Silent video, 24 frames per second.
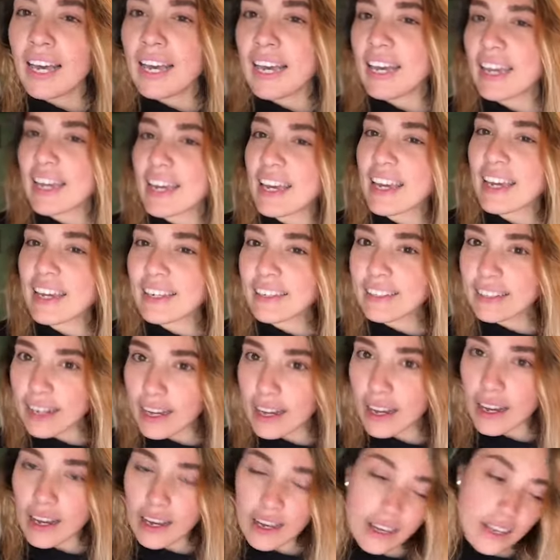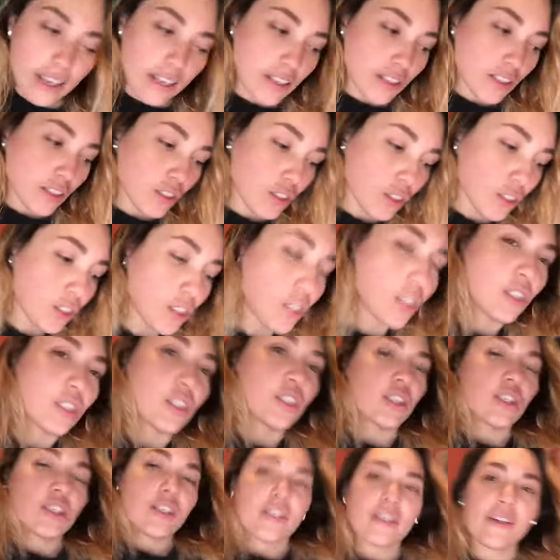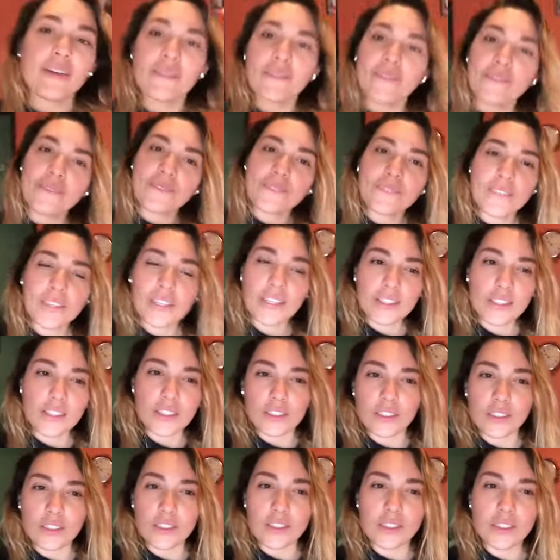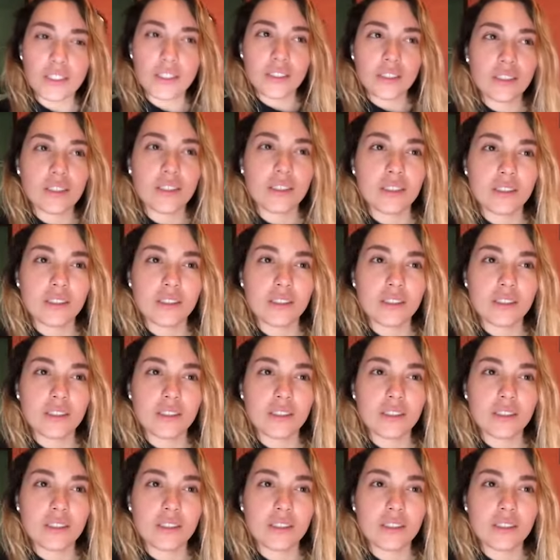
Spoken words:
Hey guys, good